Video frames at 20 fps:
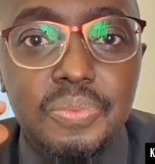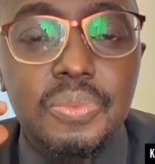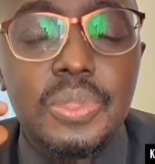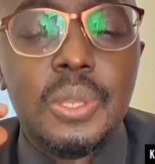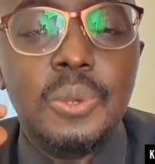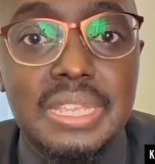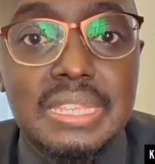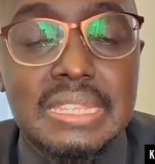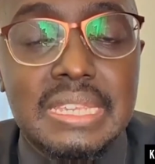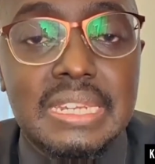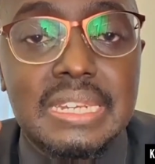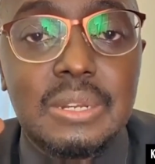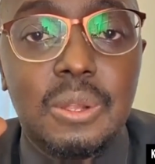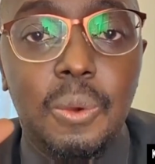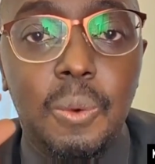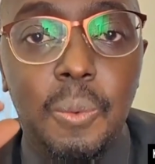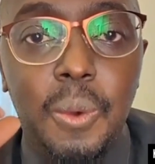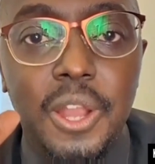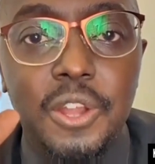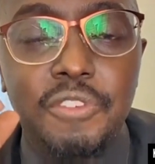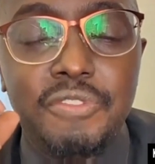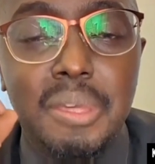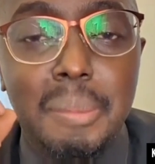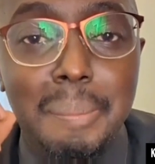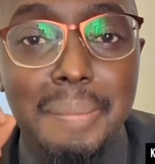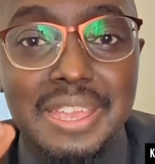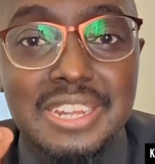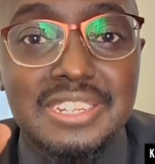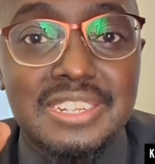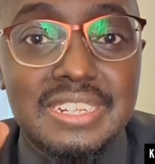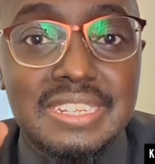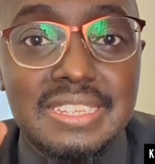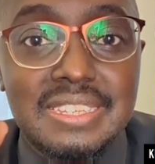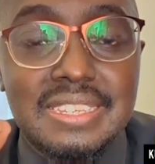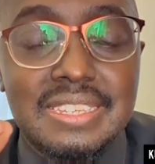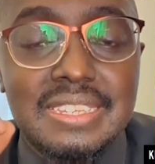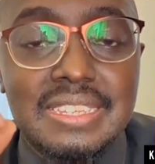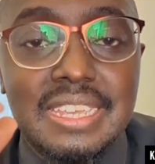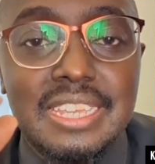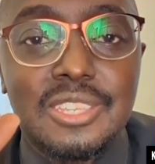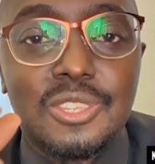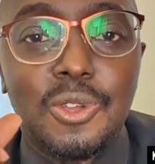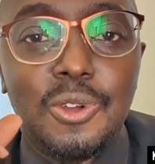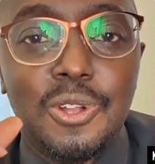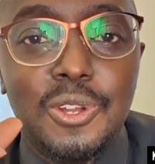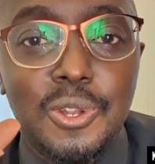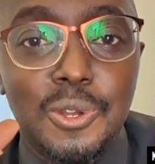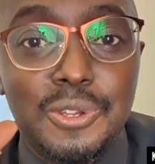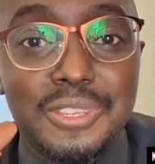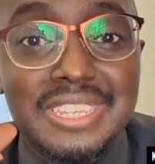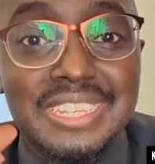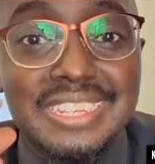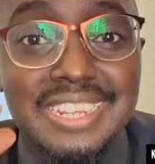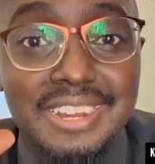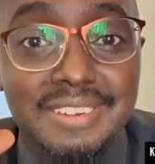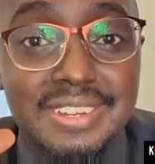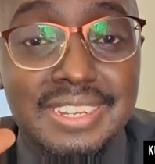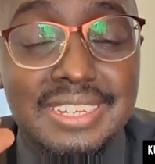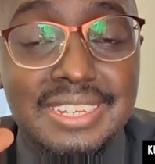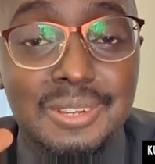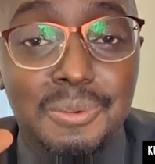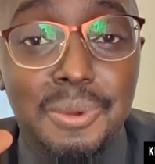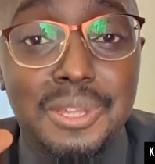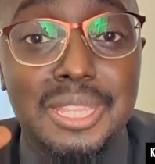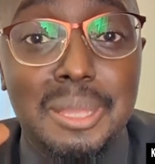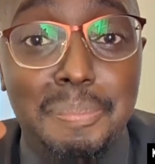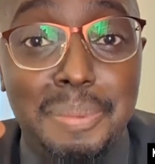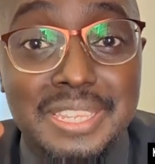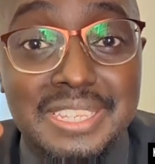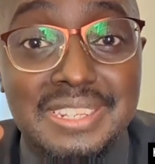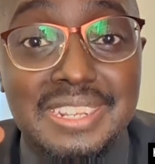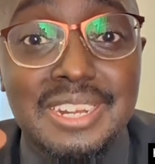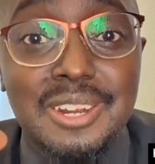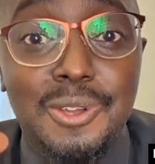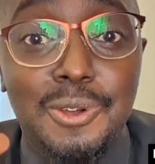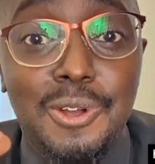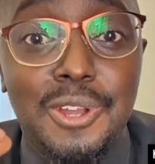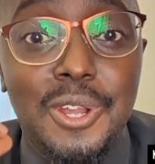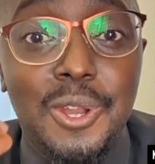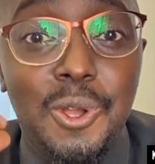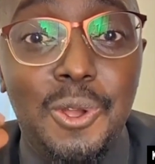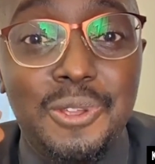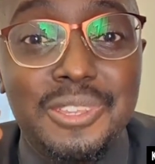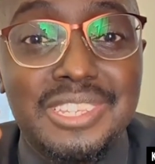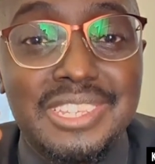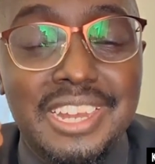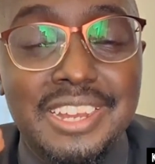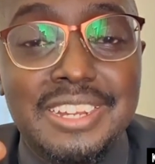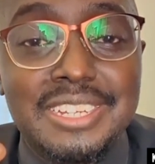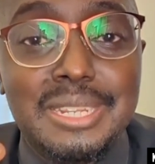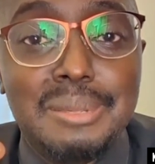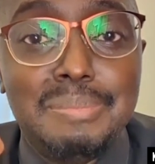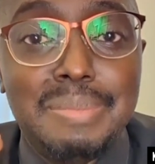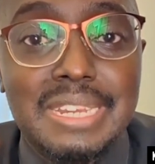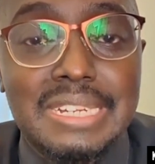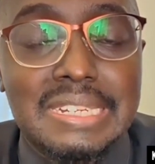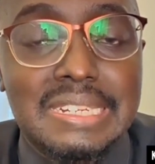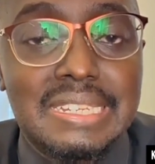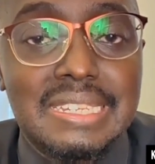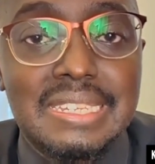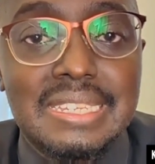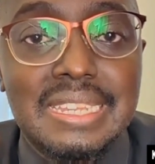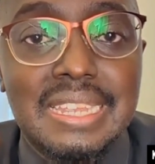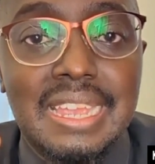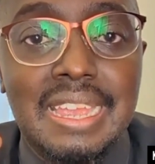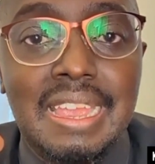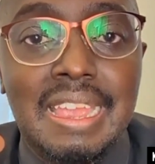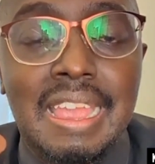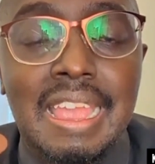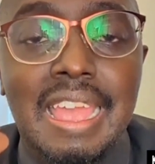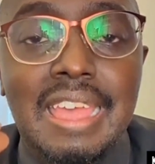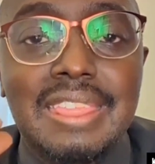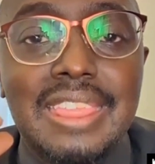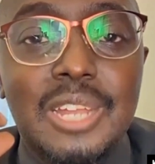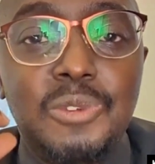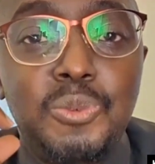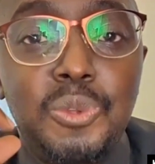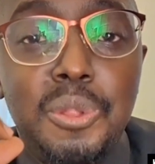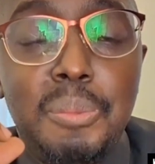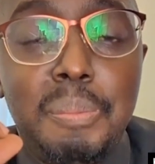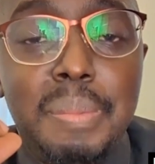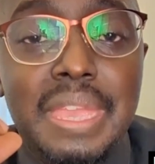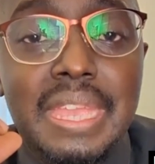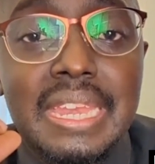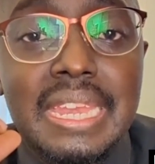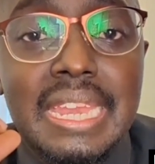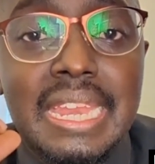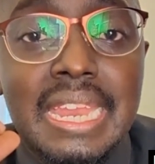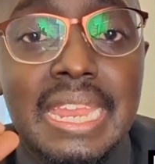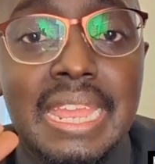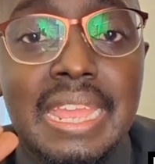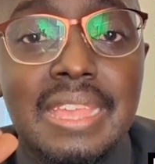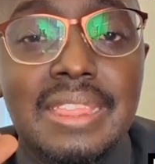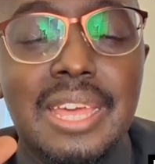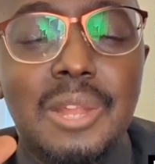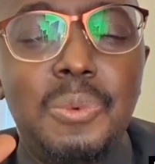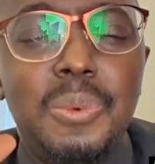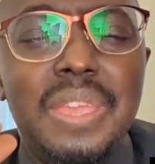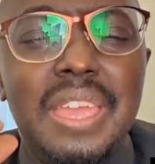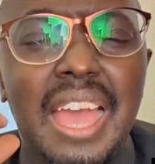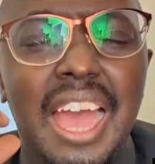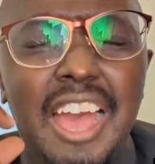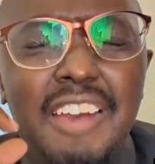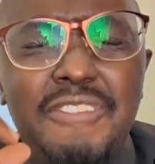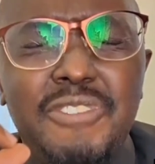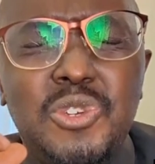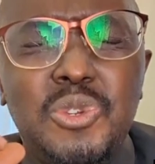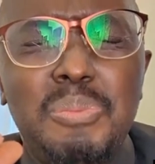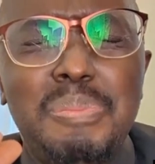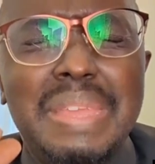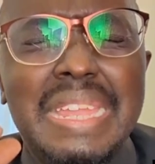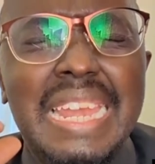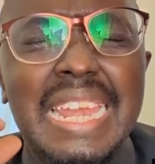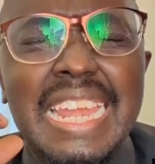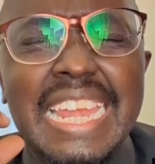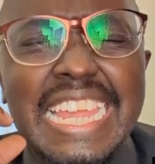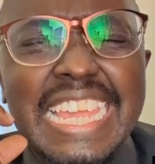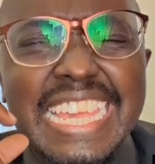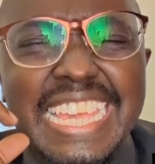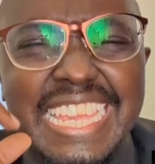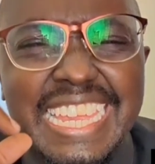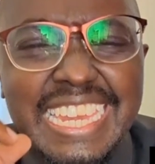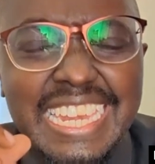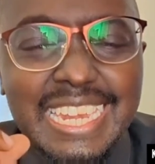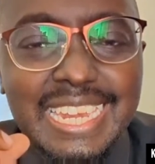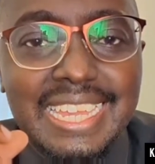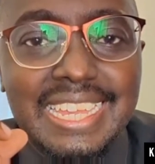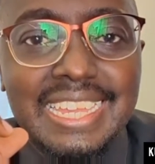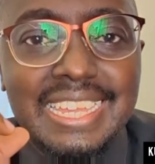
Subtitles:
is that one of the measures is called austerity, what the president called austerity measures. That will mean that we have to be lean,